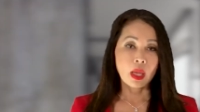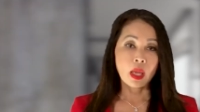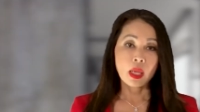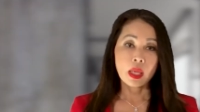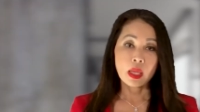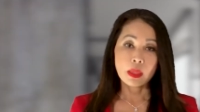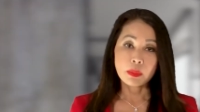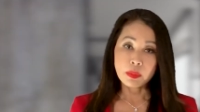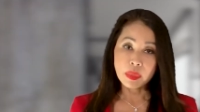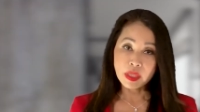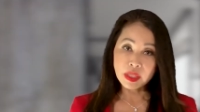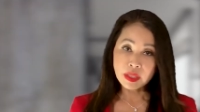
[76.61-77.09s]

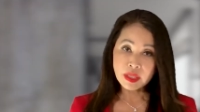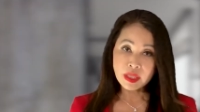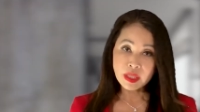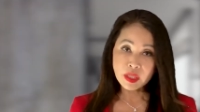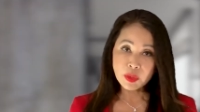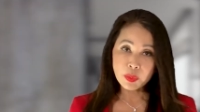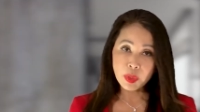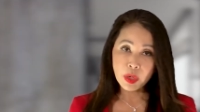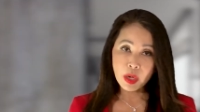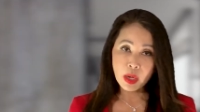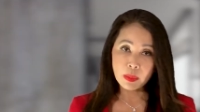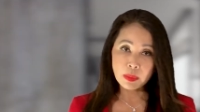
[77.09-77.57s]
In business
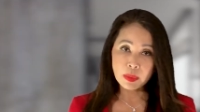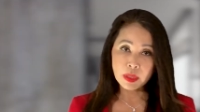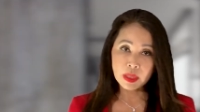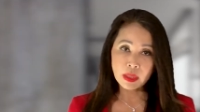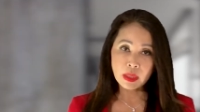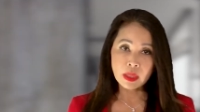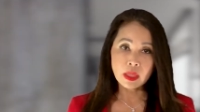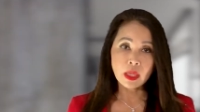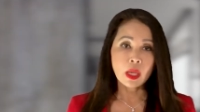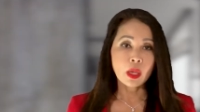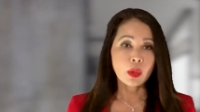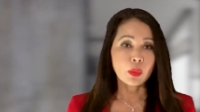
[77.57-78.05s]

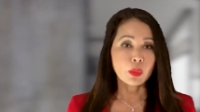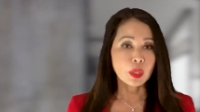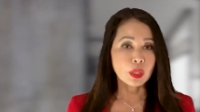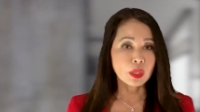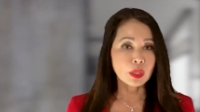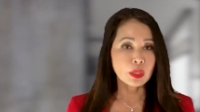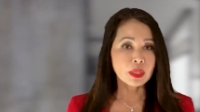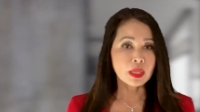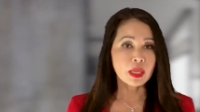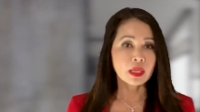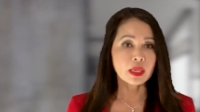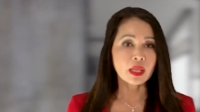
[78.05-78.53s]
property, we
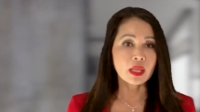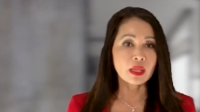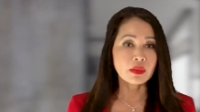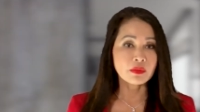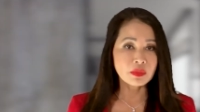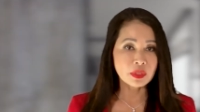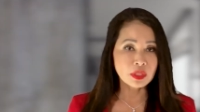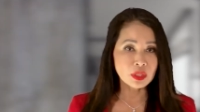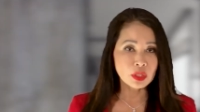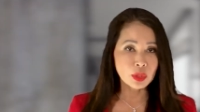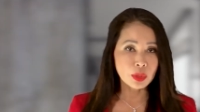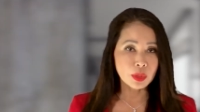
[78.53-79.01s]
look at
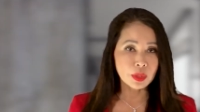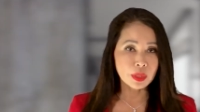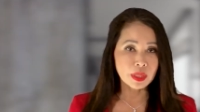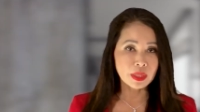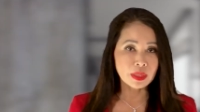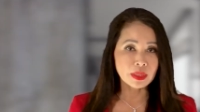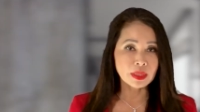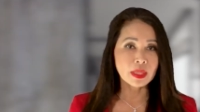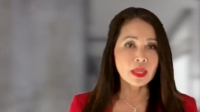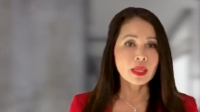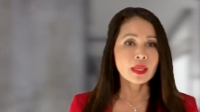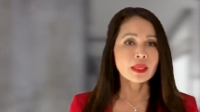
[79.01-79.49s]

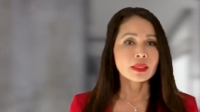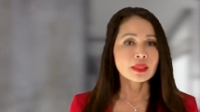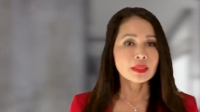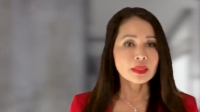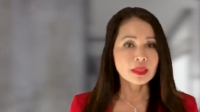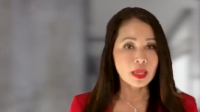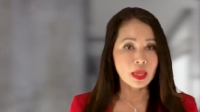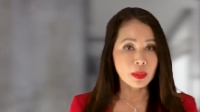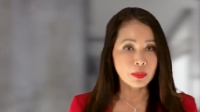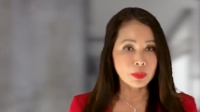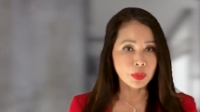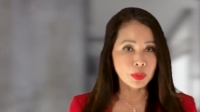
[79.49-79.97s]
inventories,
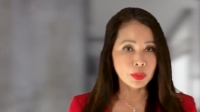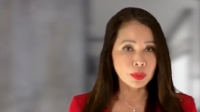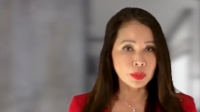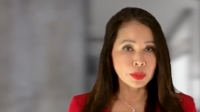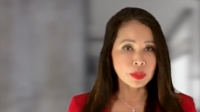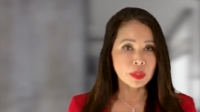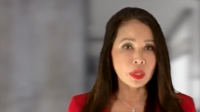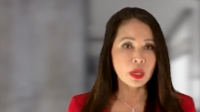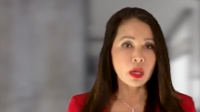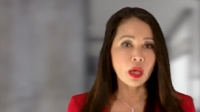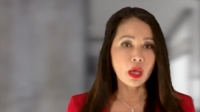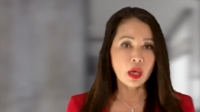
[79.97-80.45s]

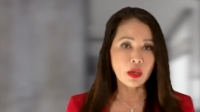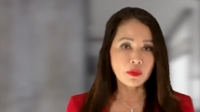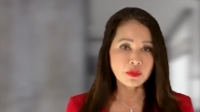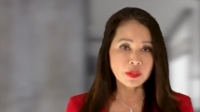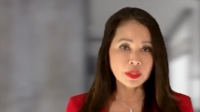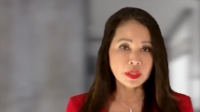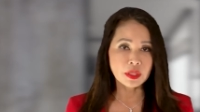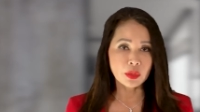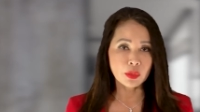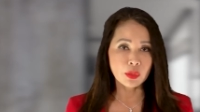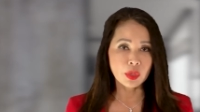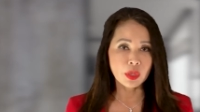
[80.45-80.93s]
samples,
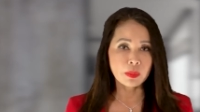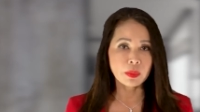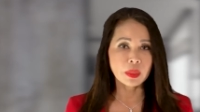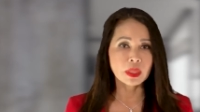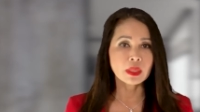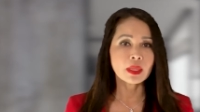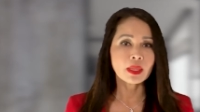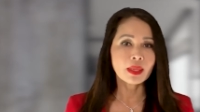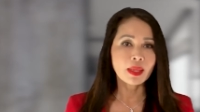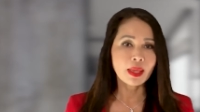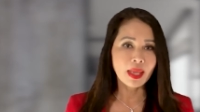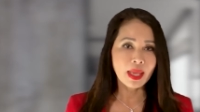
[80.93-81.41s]
office
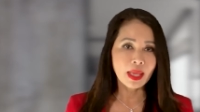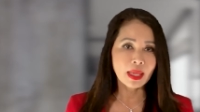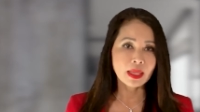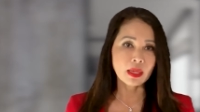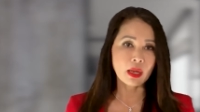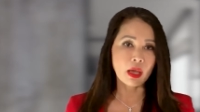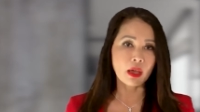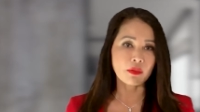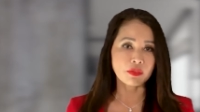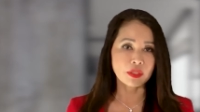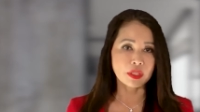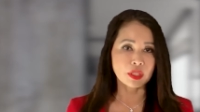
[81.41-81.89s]
equipment, and
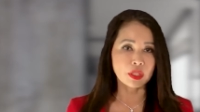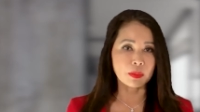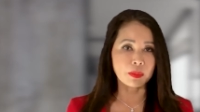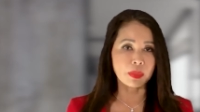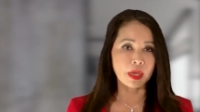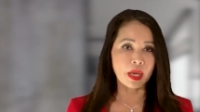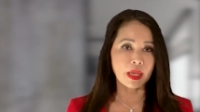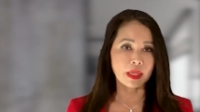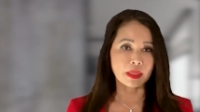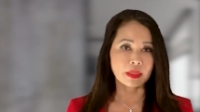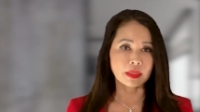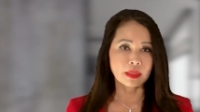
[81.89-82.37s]
office
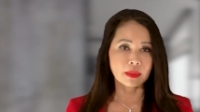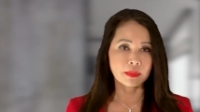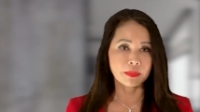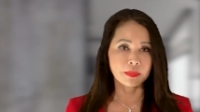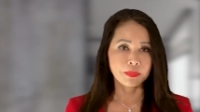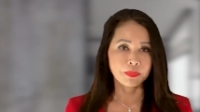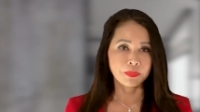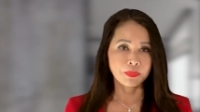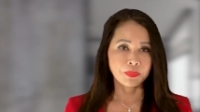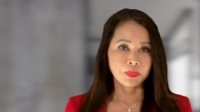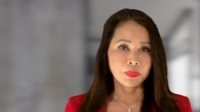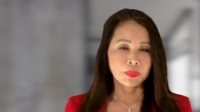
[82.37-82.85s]
supplies.
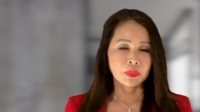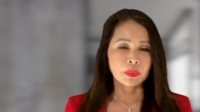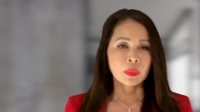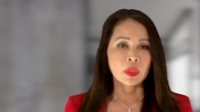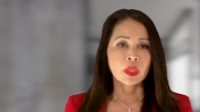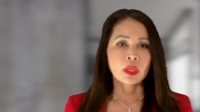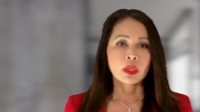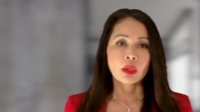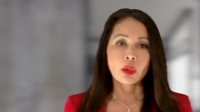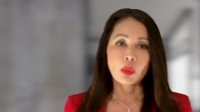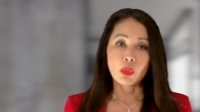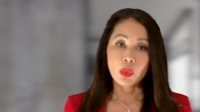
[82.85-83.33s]

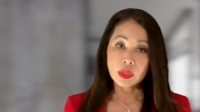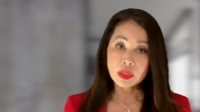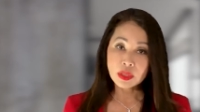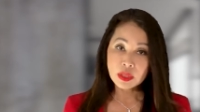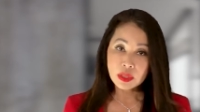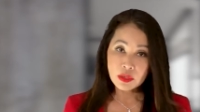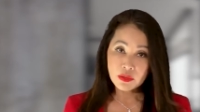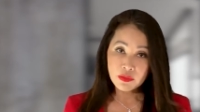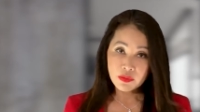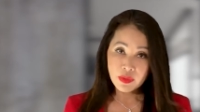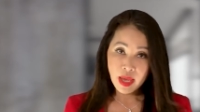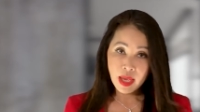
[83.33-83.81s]
Once
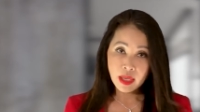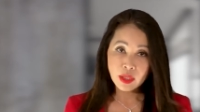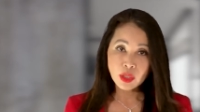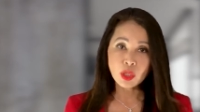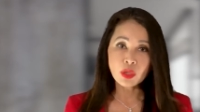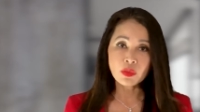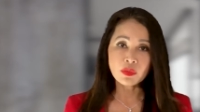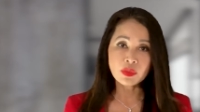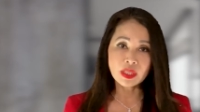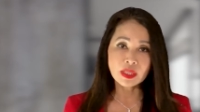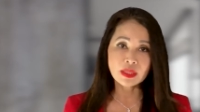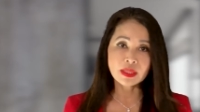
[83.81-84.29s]
the value
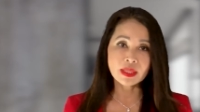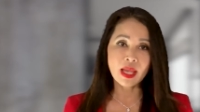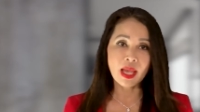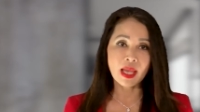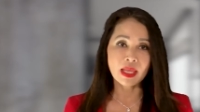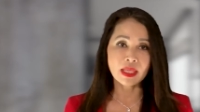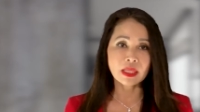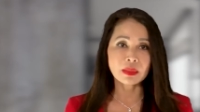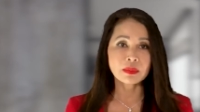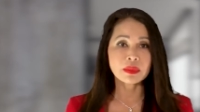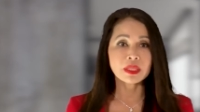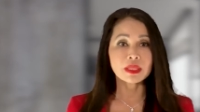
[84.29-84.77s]
of these
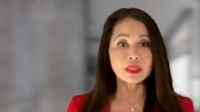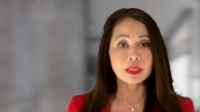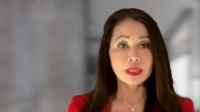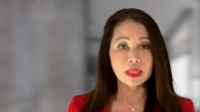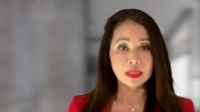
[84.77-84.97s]
items is